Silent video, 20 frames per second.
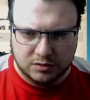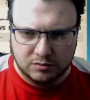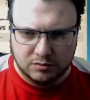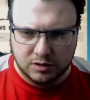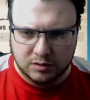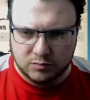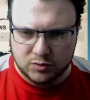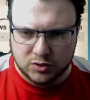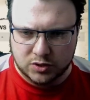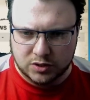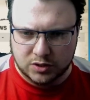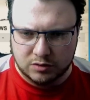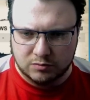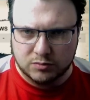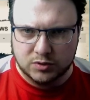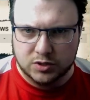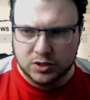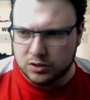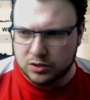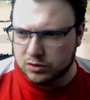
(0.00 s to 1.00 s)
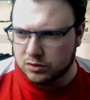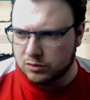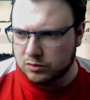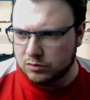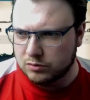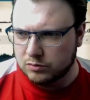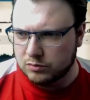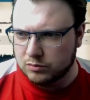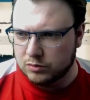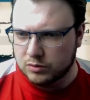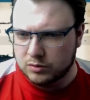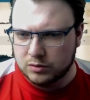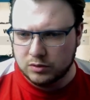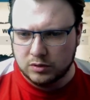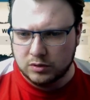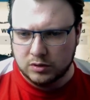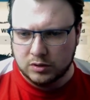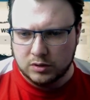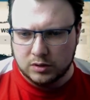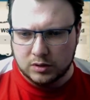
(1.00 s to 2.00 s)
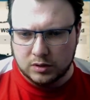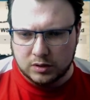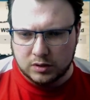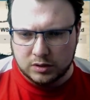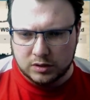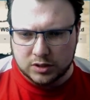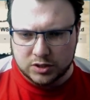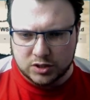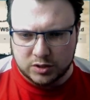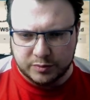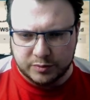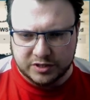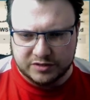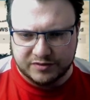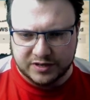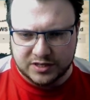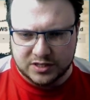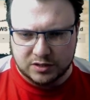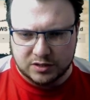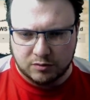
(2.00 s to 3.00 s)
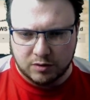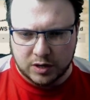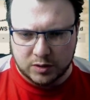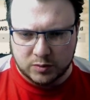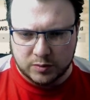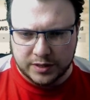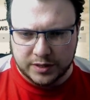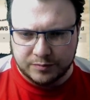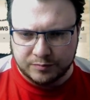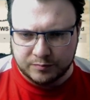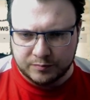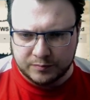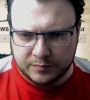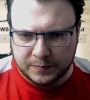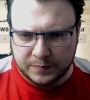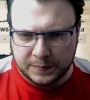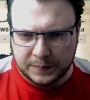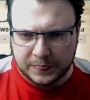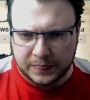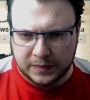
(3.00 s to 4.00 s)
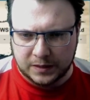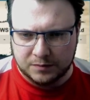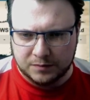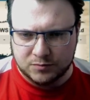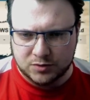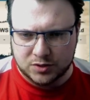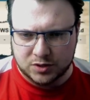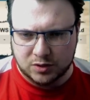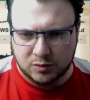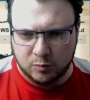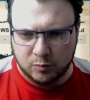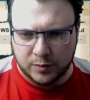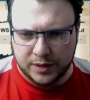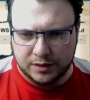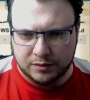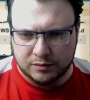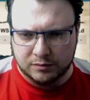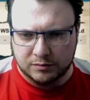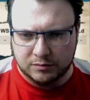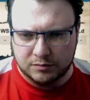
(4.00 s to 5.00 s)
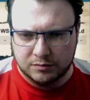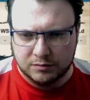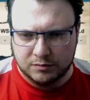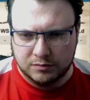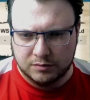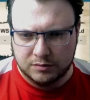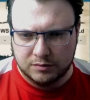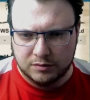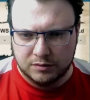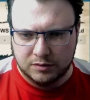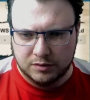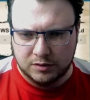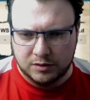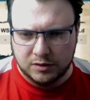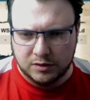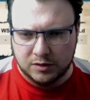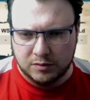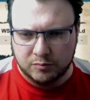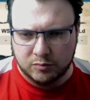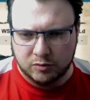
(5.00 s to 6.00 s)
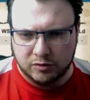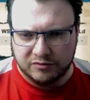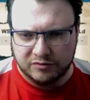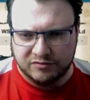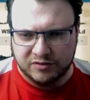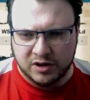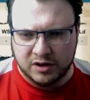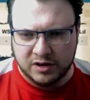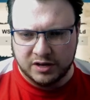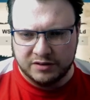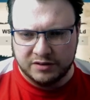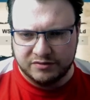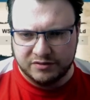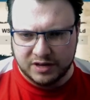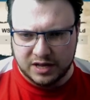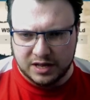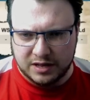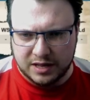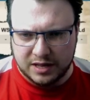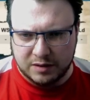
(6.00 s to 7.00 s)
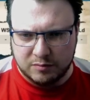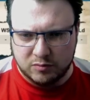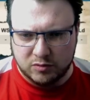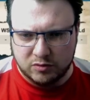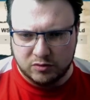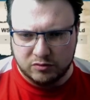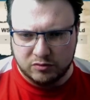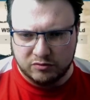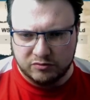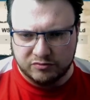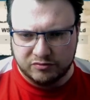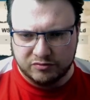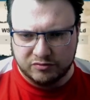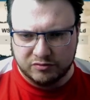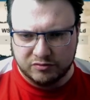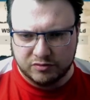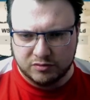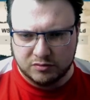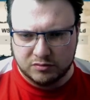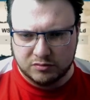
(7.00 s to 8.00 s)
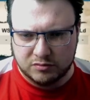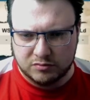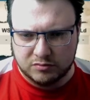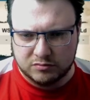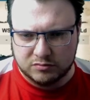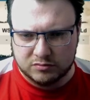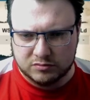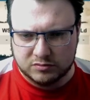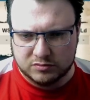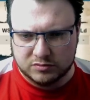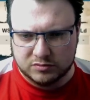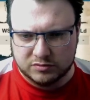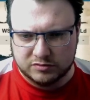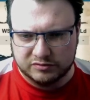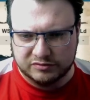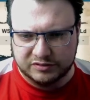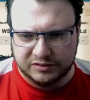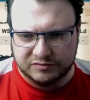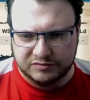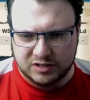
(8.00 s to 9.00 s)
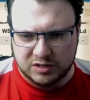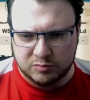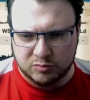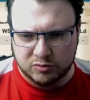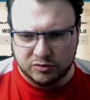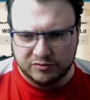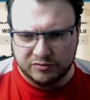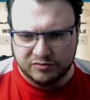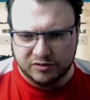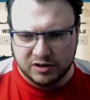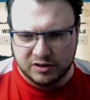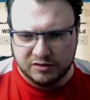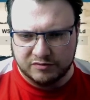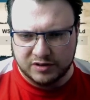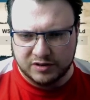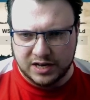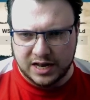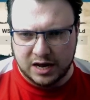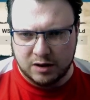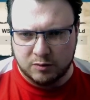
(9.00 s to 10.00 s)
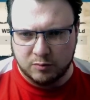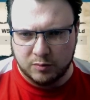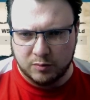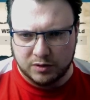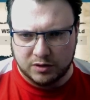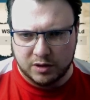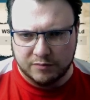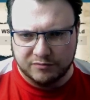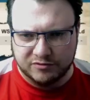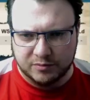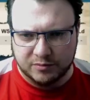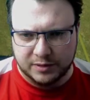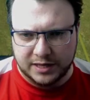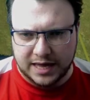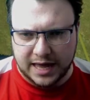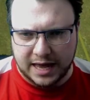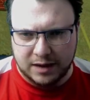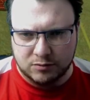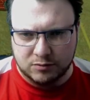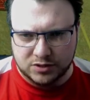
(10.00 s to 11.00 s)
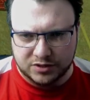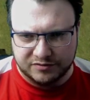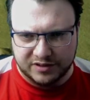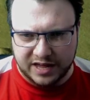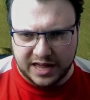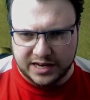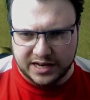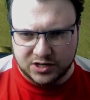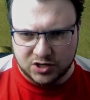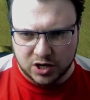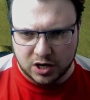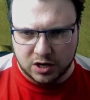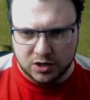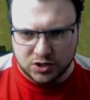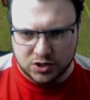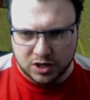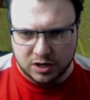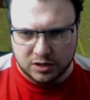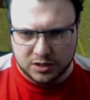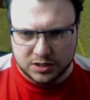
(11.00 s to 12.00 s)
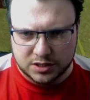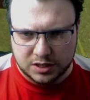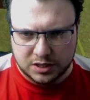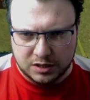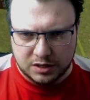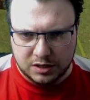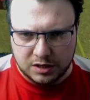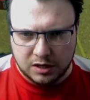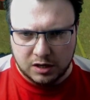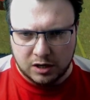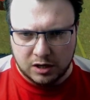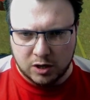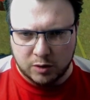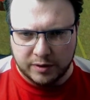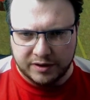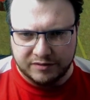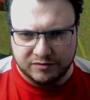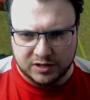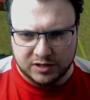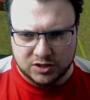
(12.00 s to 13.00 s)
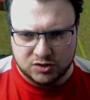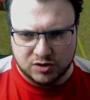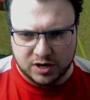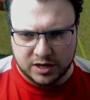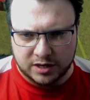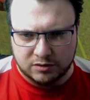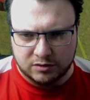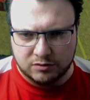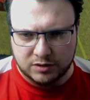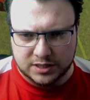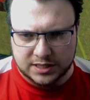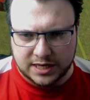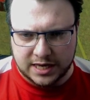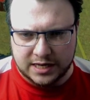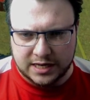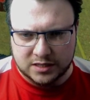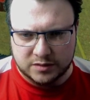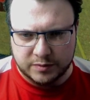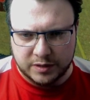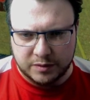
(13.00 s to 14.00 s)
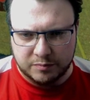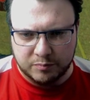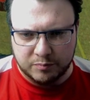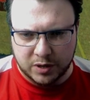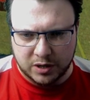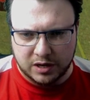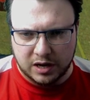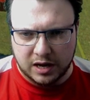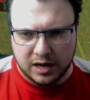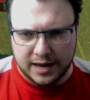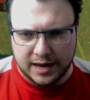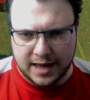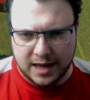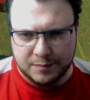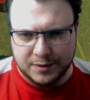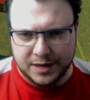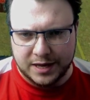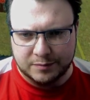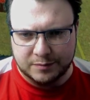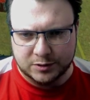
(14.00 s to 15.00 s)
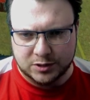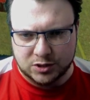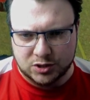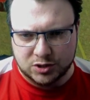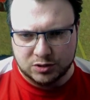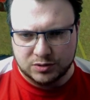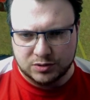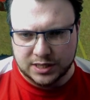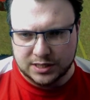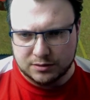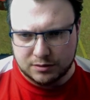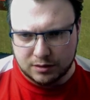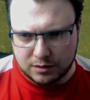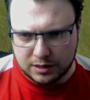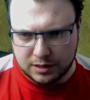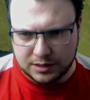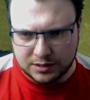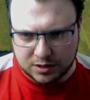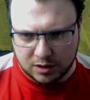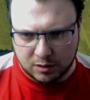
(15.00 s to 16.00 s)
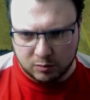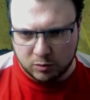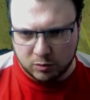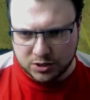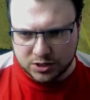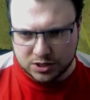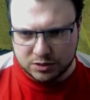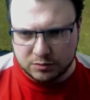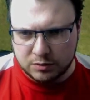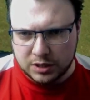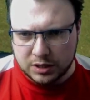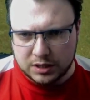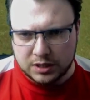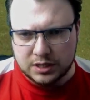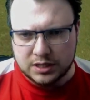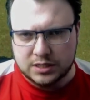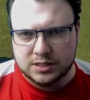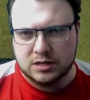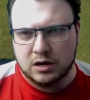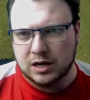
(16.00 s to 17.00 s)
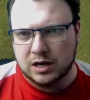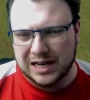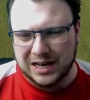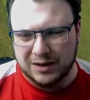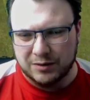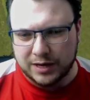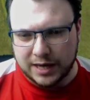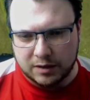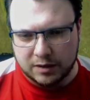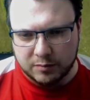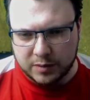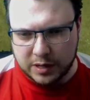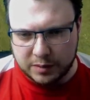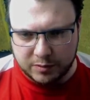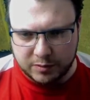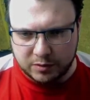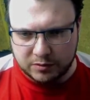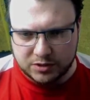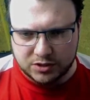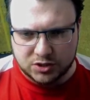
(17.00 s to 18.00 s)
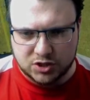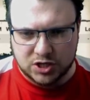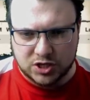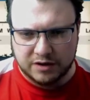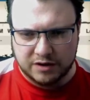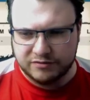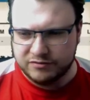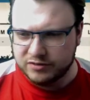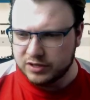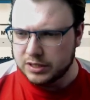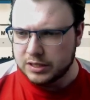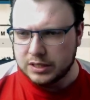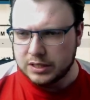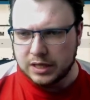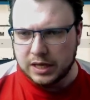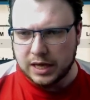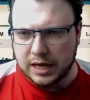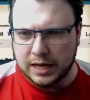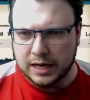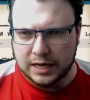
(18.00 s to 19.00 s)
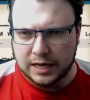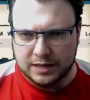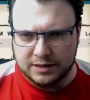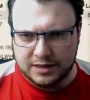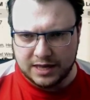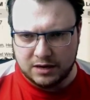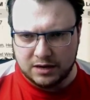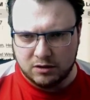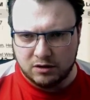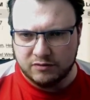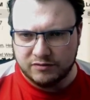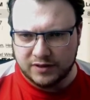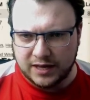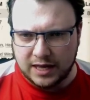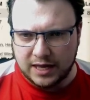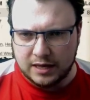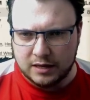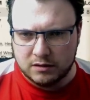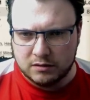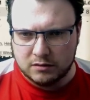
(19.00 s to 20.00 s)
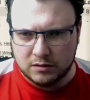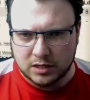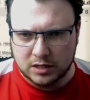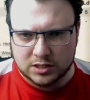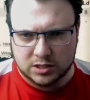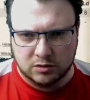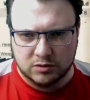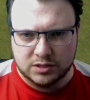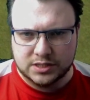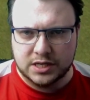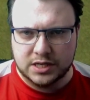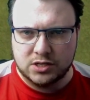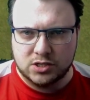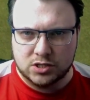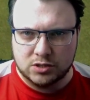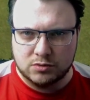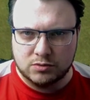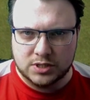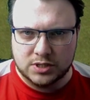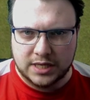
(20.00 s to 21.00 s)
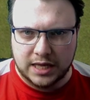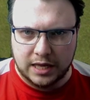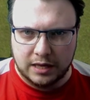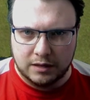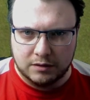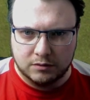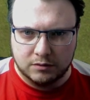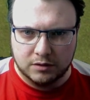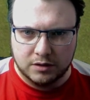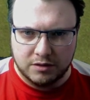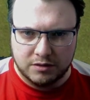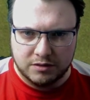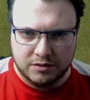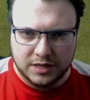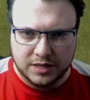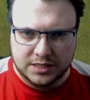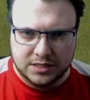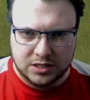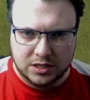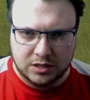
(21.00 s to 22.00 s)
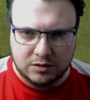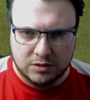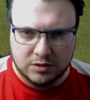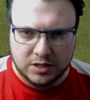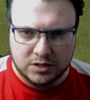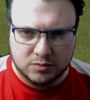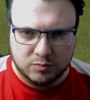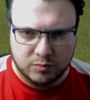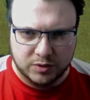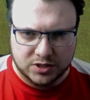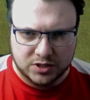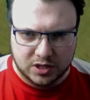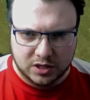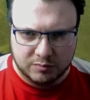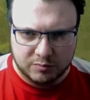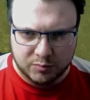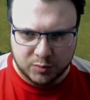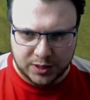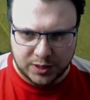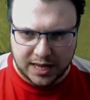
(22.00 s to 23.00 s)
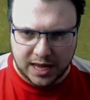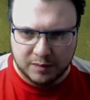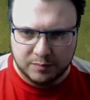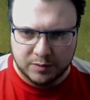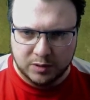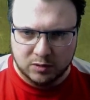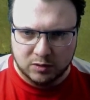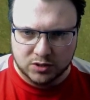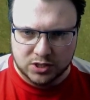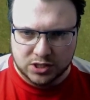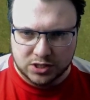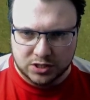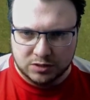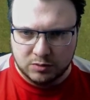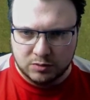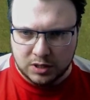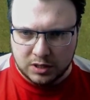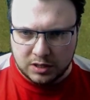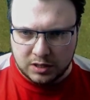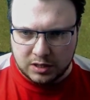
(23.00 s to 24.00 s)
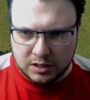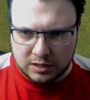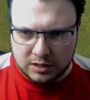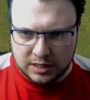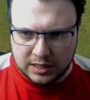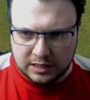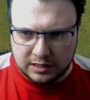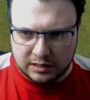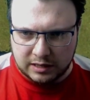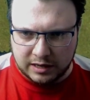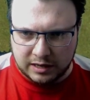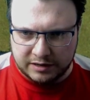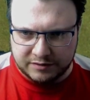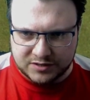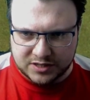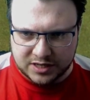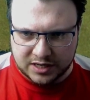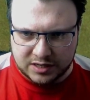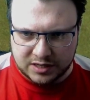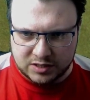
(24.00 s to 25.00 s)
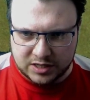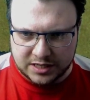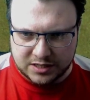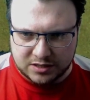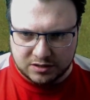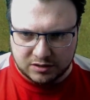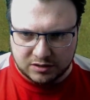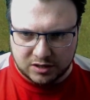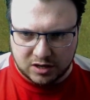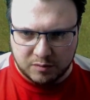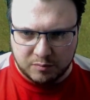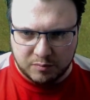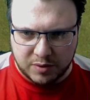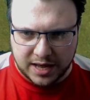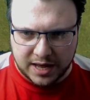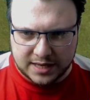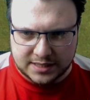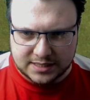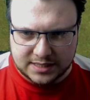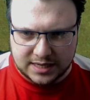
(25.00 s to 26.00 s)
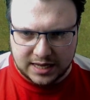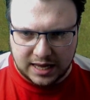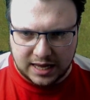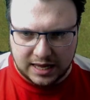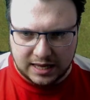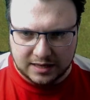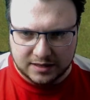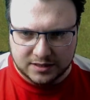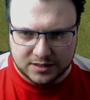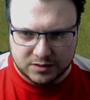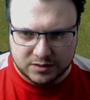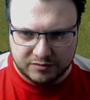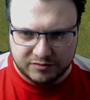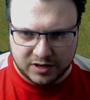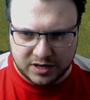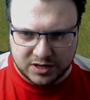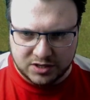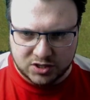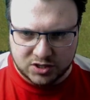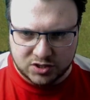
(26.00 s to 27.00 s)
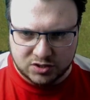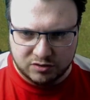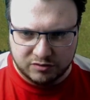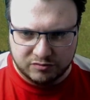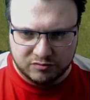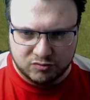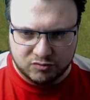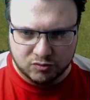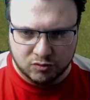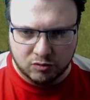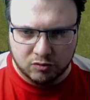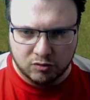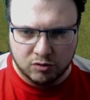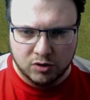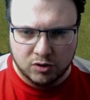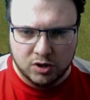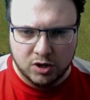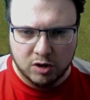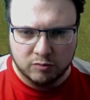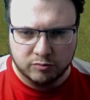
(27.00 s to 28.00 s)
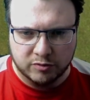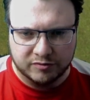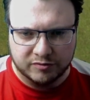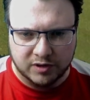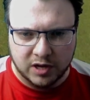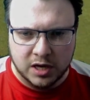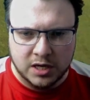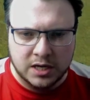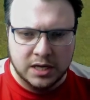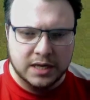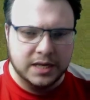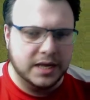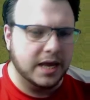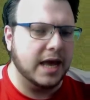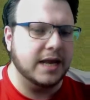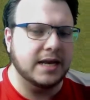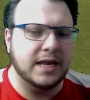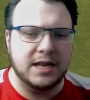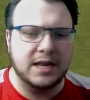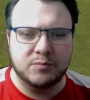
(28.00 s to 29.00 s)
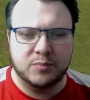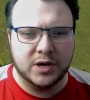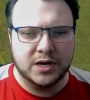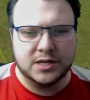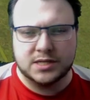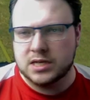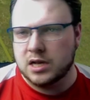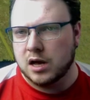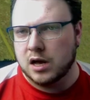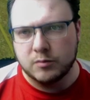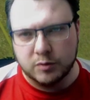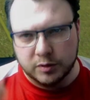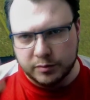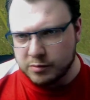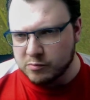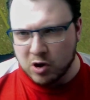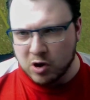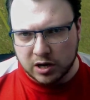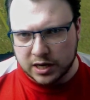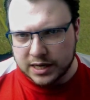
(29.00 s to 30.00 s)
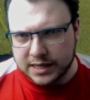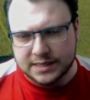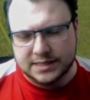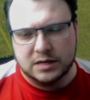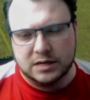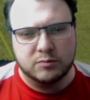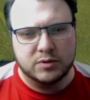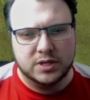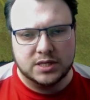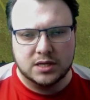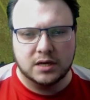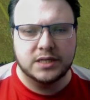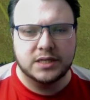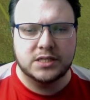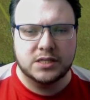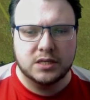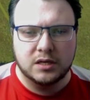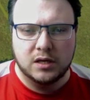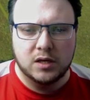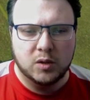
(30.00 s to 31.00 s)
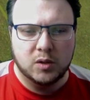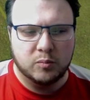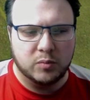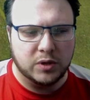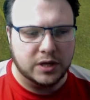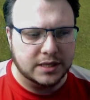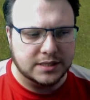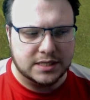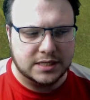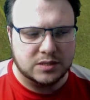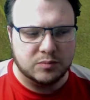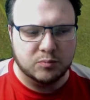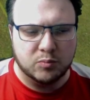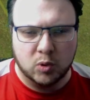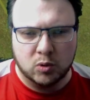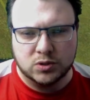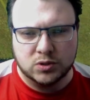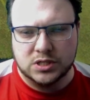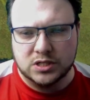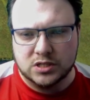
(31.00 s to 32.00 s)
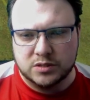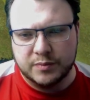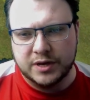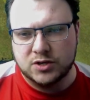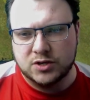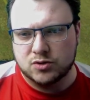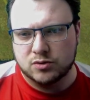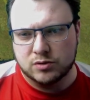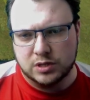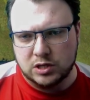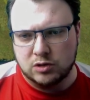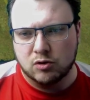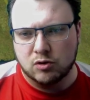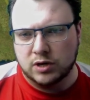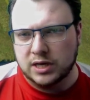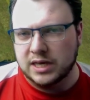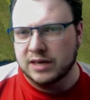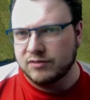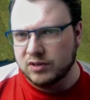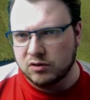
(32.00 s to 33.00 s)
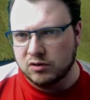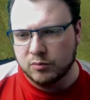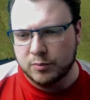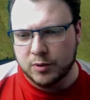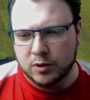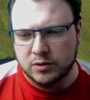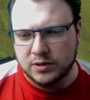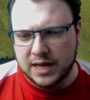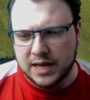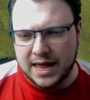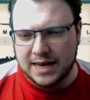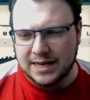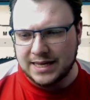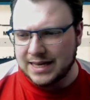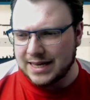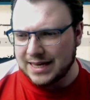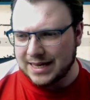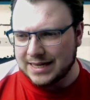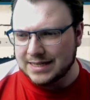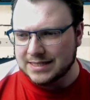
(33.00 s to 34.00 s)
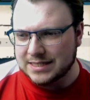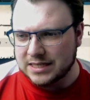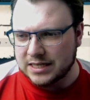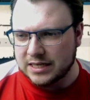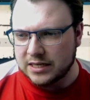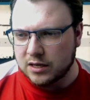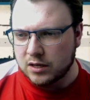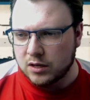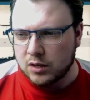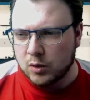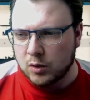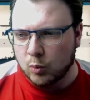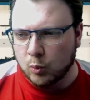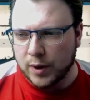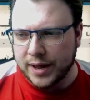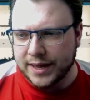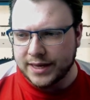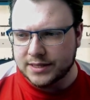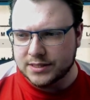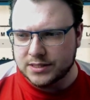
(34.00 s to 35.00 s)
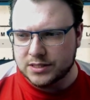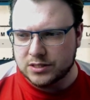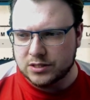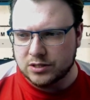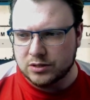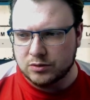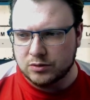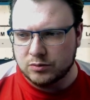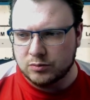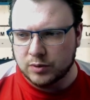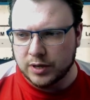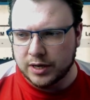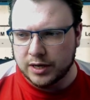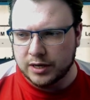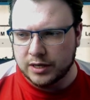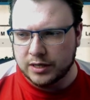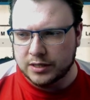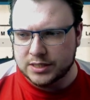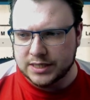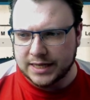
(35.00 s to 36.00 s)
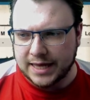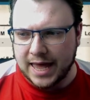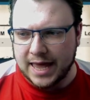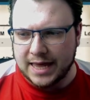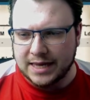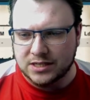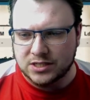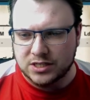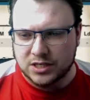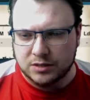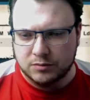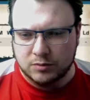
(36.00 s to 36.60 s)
I'm just going to go, assuming it's facing the correct way, I'm just going to wheel 0.5 and then move 15.5, and now comfortably out of any charge arcs. No way for this Dragon Ogre to get into me, but I am able to shoot into the things that I want to, start clearing out my opponent's chaff. Then over here, as long as I don't kill this unit, which I'm pretty happy not to do, the line of sight is going to come past here. So if I just sort of draw a rough line, and in person I'm going to be marking this out with dice, because it's important to make sure that you're not giving your opponent any easy ways to get into you.